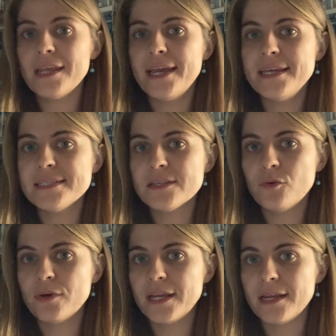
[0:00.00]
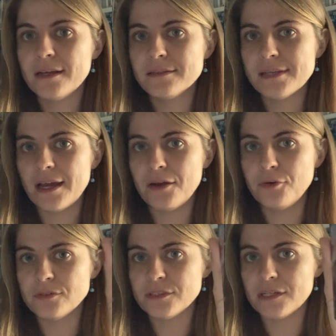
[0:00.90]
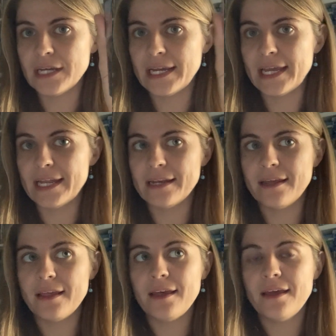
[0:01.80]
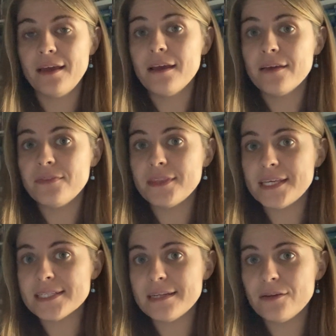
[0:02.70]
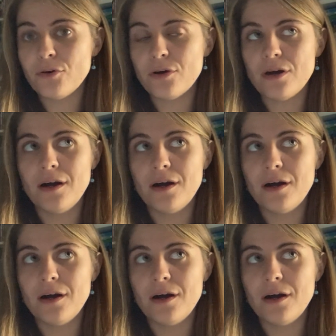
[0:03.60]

a Sony title. So again, these little